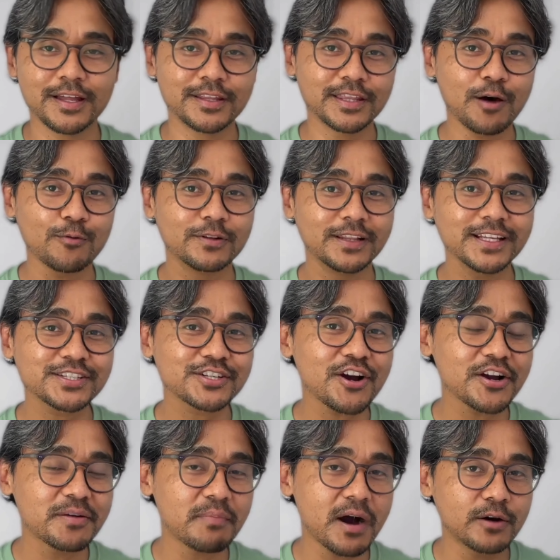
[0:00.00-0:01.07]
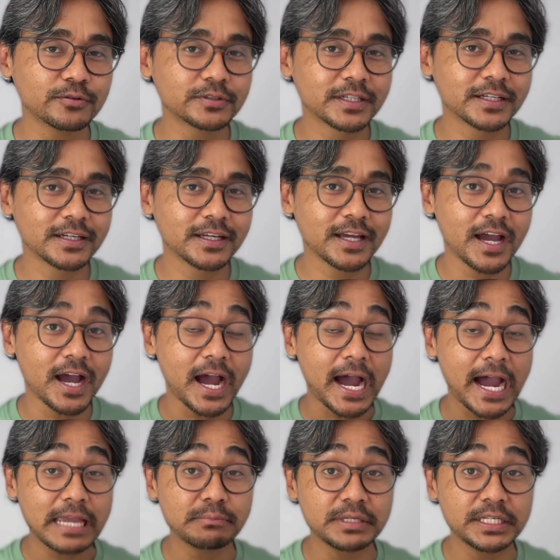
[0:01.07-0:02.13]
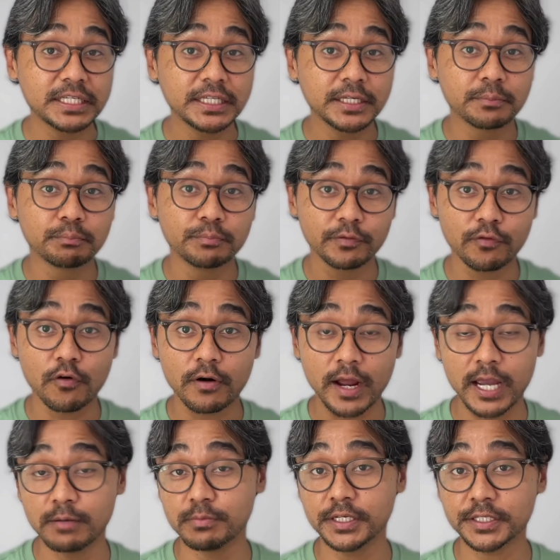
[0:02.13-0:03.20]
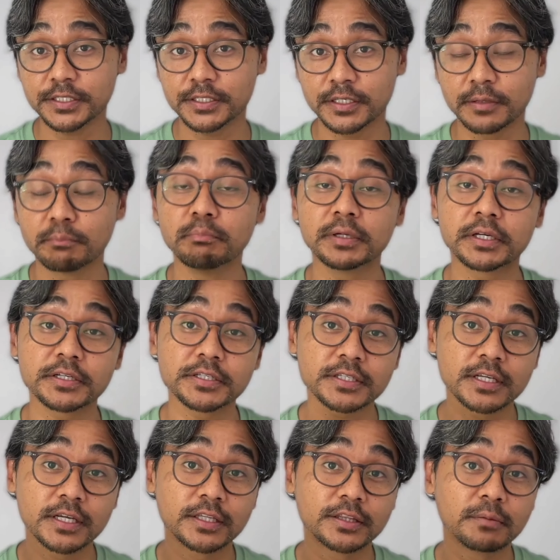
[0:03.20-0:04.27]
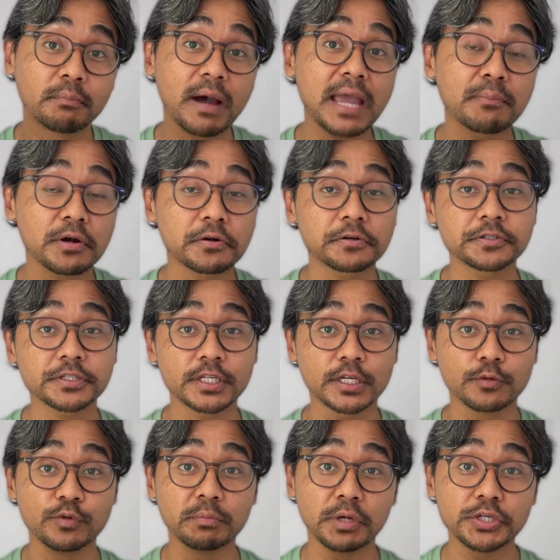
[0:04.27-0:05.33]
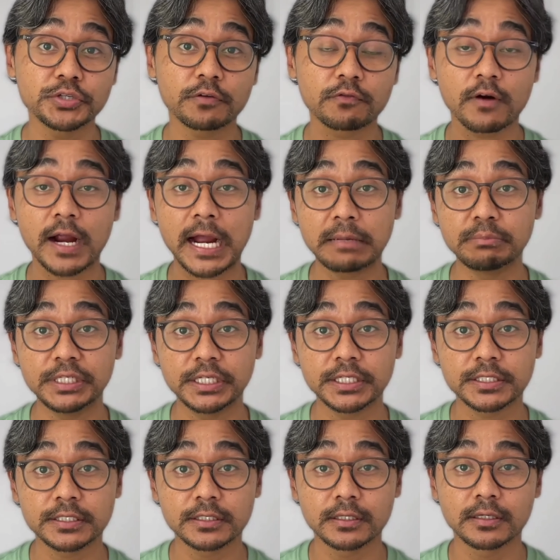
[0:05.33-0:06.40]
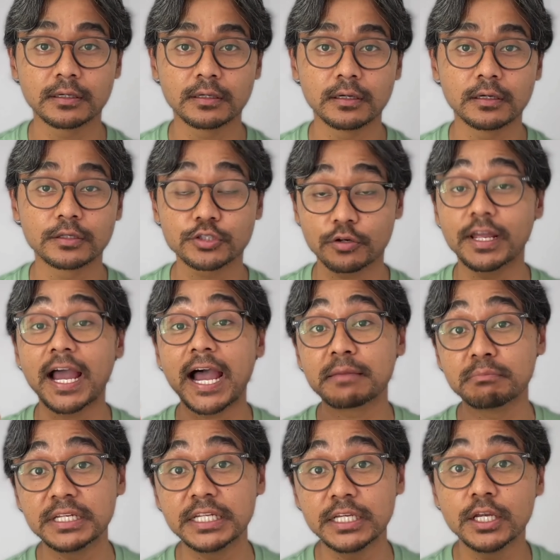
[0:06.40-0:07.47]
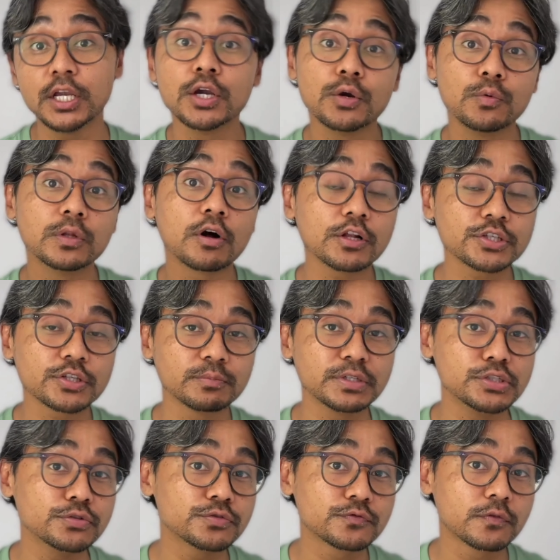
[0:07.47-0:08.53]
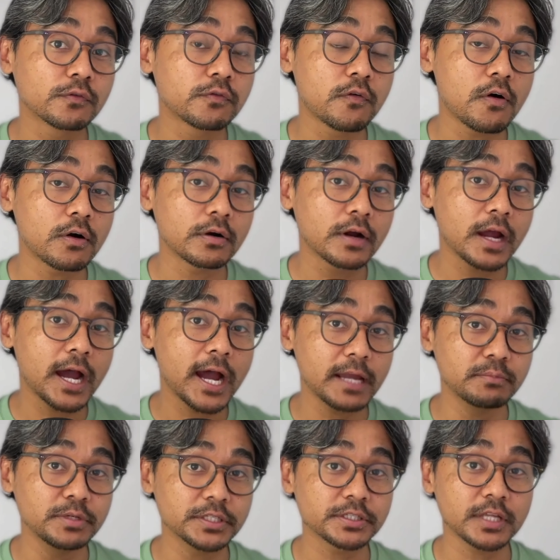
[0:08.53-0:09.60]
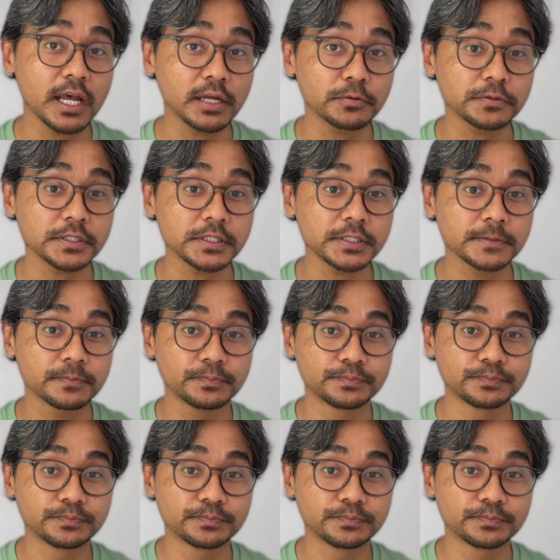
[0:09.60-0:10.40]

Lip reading: Now let's talk about IBD before IBS, because the biomarkers we measure for IBD will also be useful for IBS diagnosis.